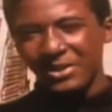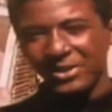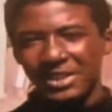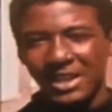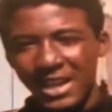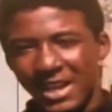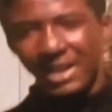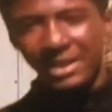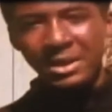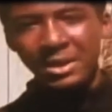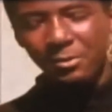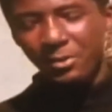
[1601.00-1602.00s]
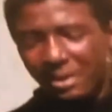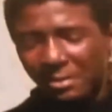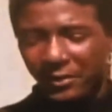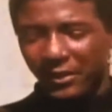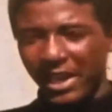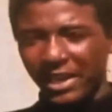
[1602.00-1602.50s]
other time when
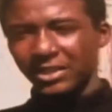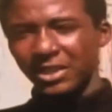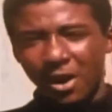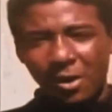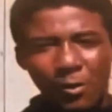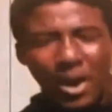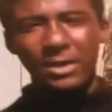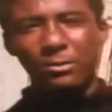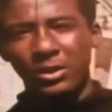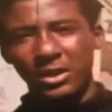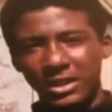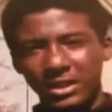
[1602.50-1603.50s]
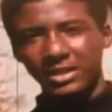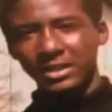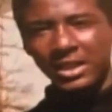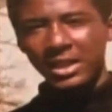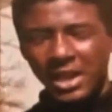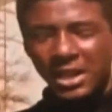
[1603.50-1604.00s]
everything is all right with
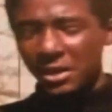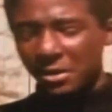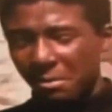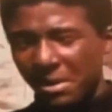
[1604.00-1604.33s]
us? And in the